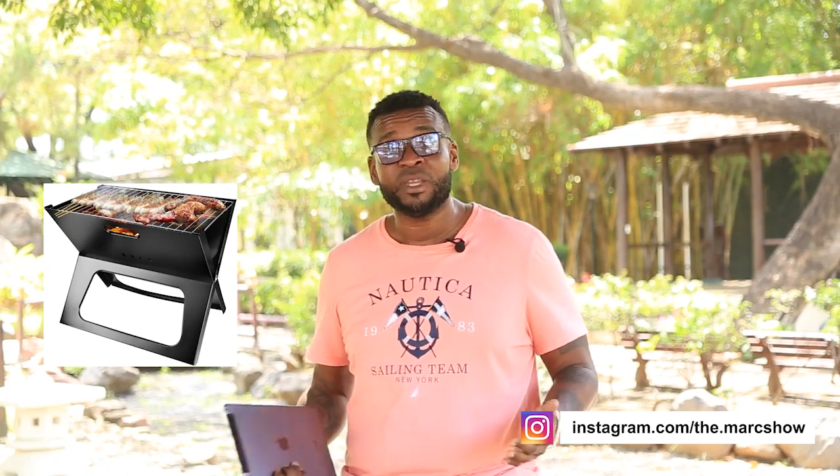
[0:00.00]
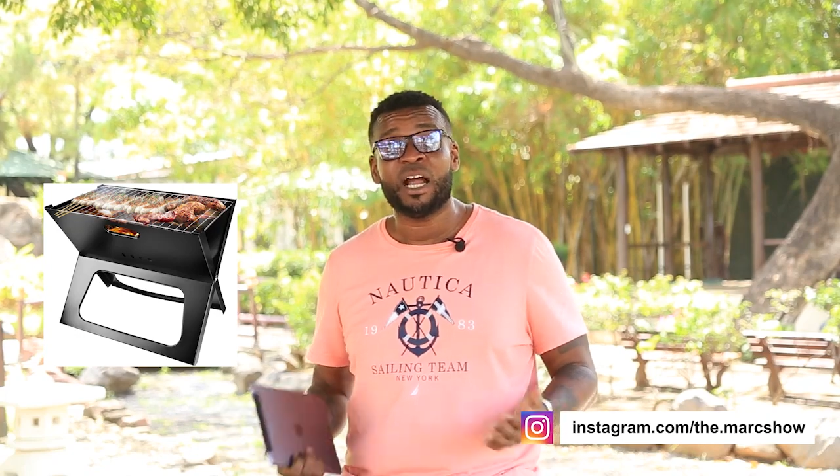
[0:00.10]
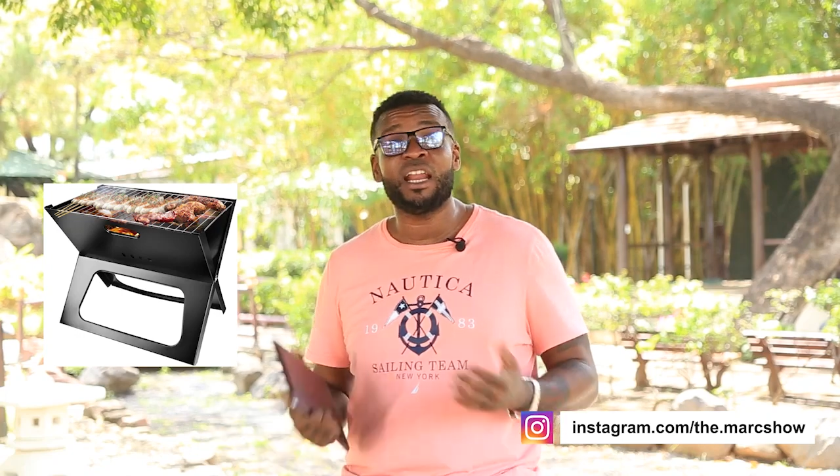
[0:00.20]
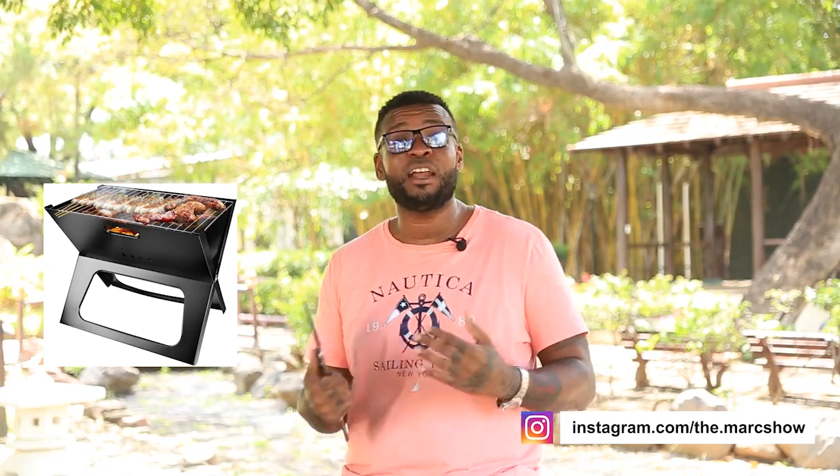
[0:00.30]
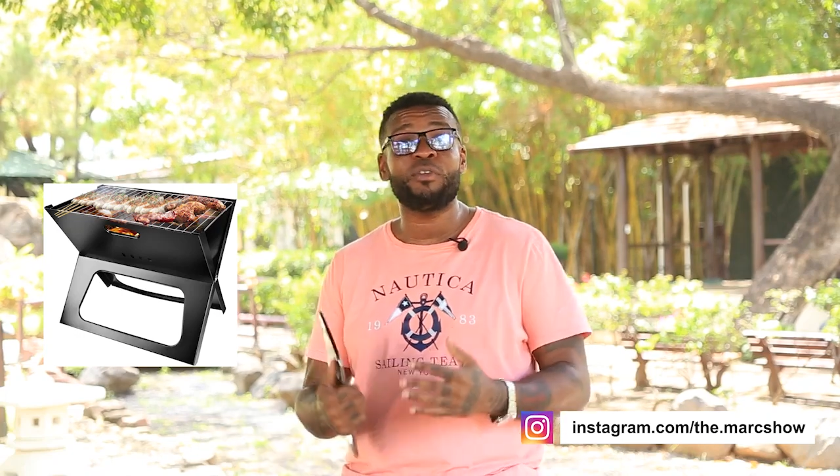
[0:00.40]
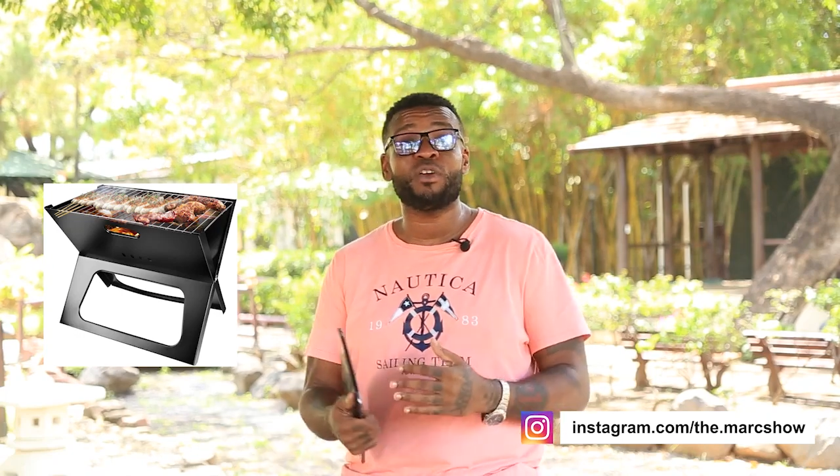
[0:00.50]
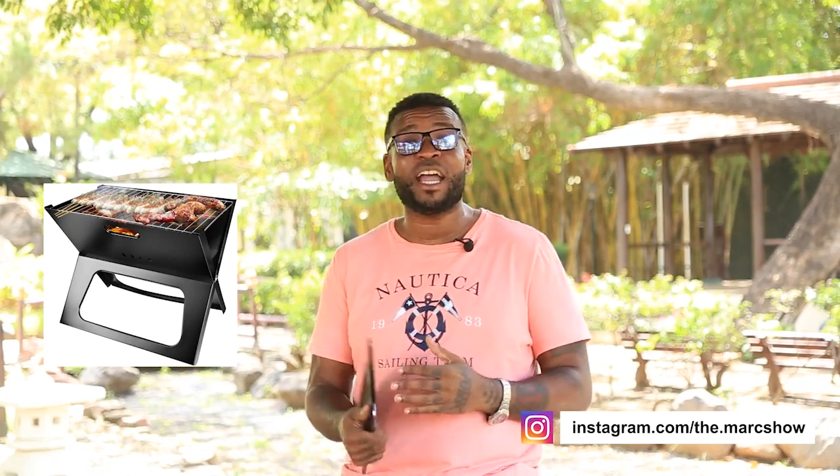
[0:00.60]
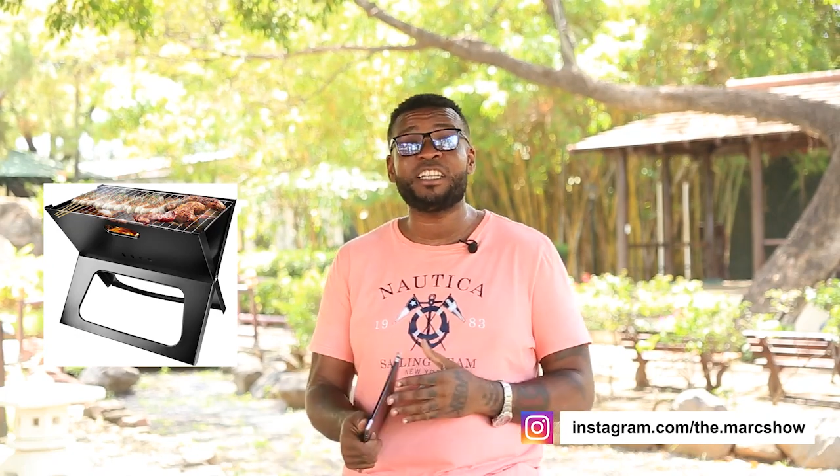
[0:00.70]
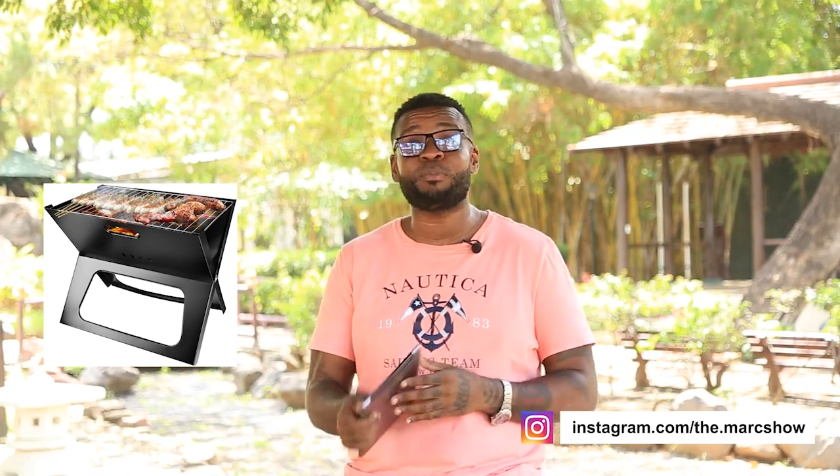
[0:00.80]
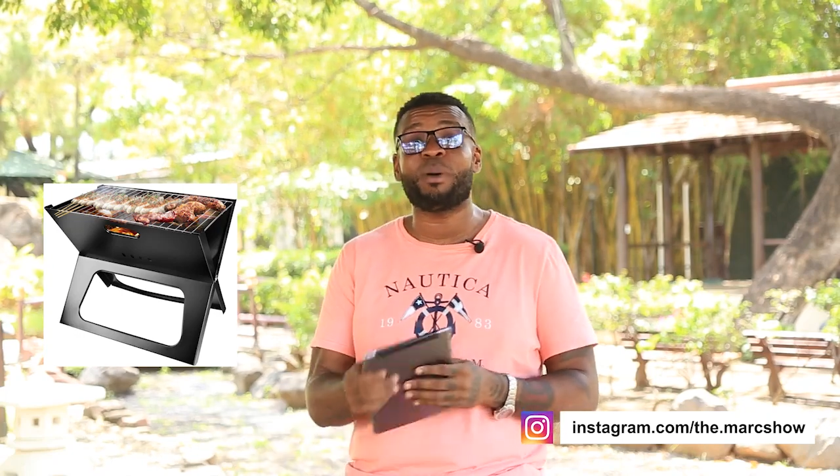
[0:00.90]
A lot of you
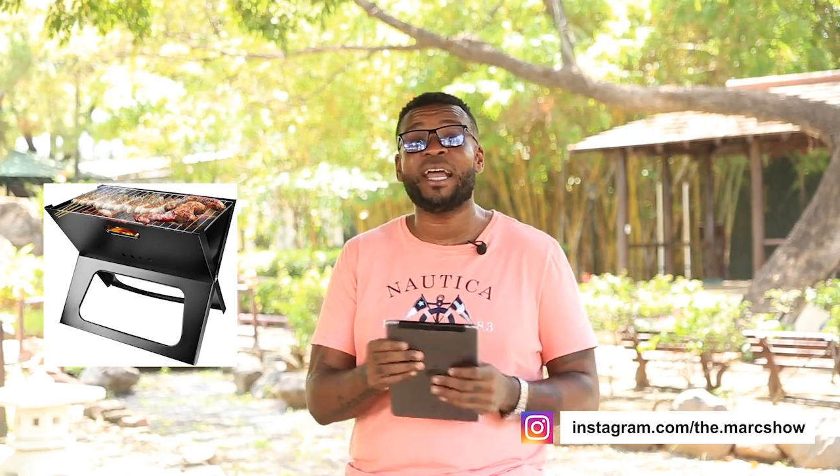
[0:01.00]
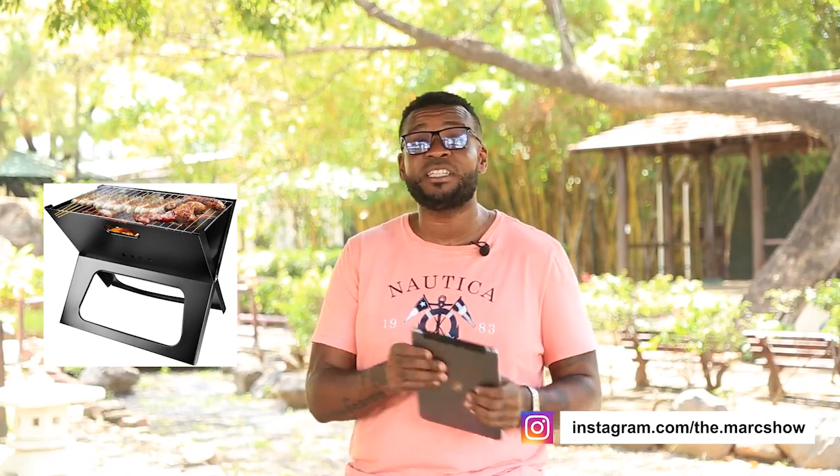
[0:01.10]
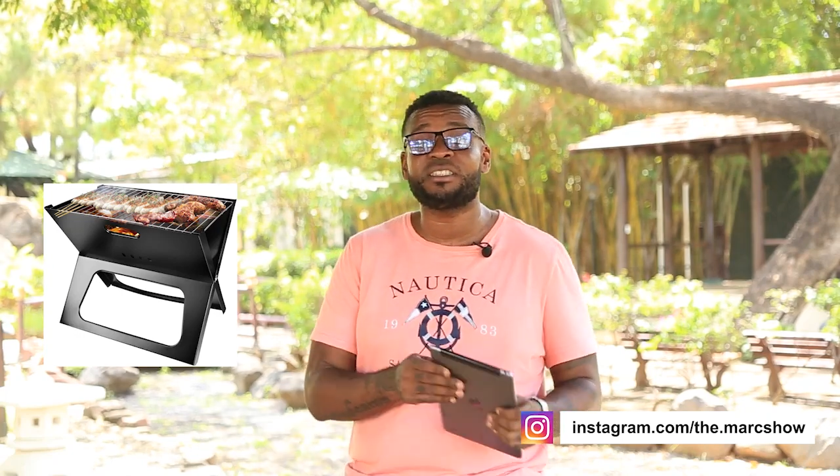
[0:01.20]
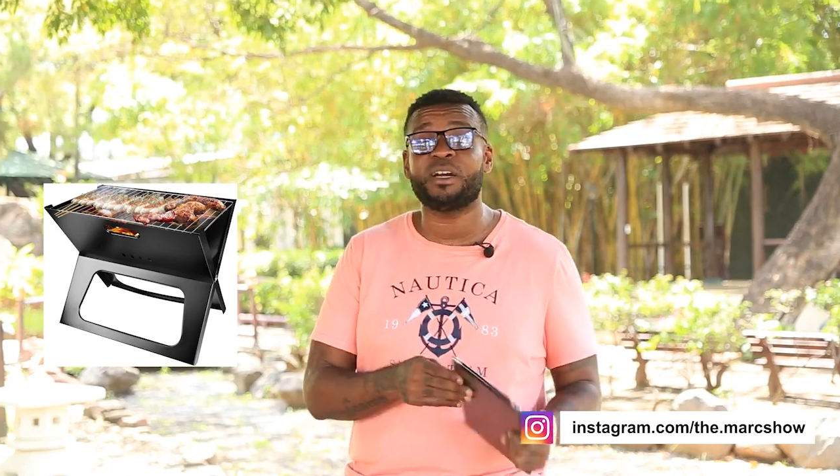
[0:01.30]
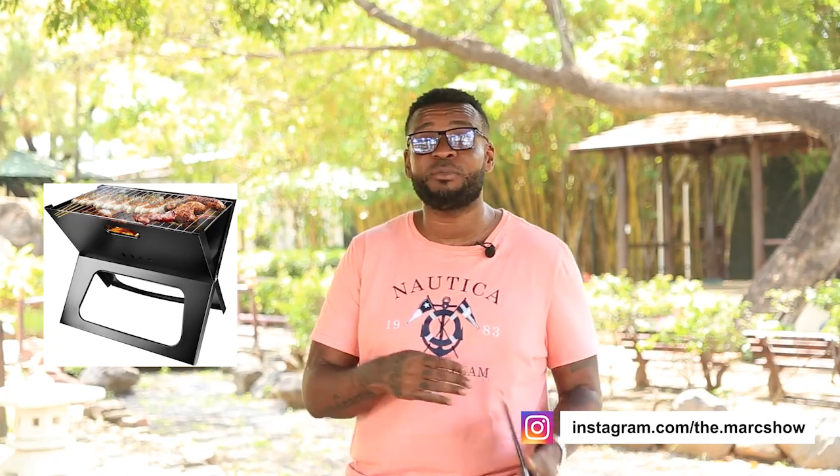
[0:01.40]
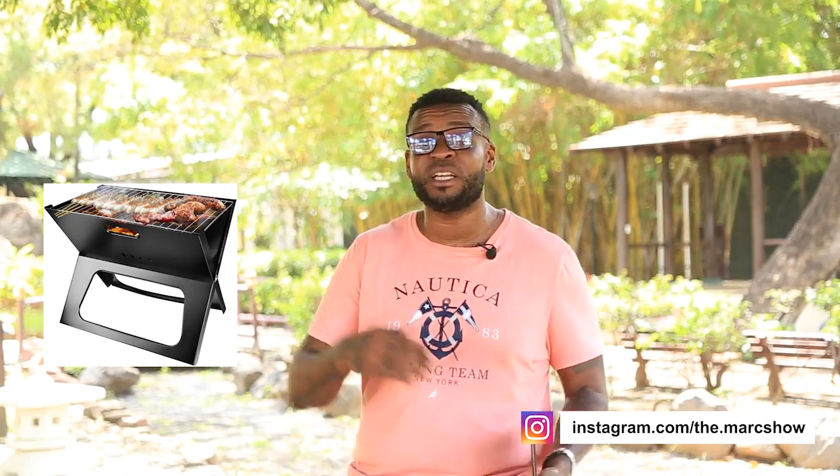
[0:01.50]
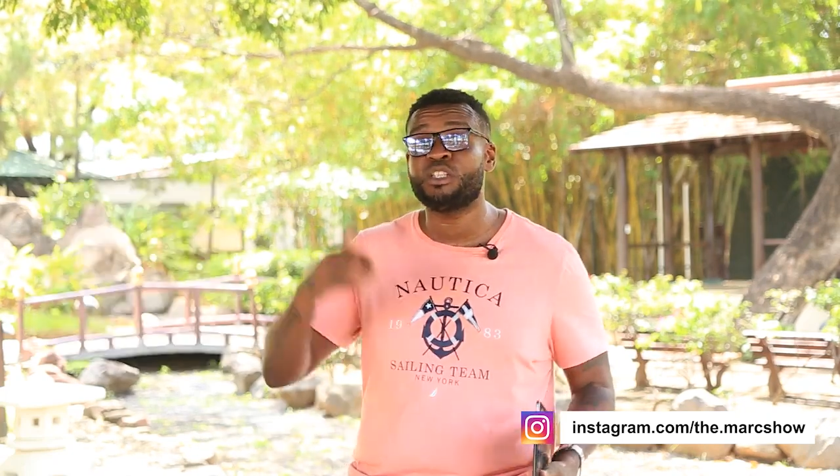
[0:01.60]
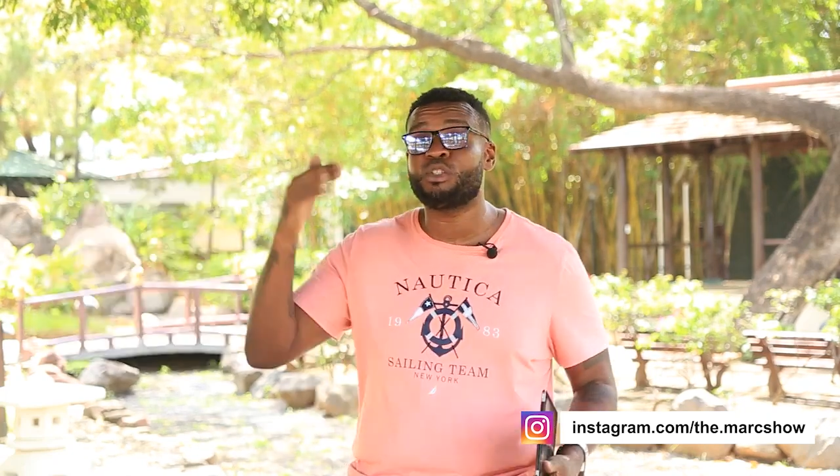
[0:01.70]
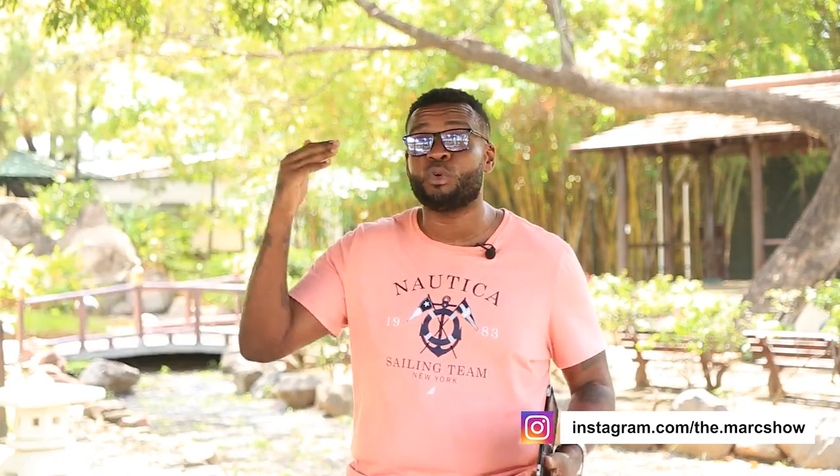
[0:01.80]
guys buy stuff that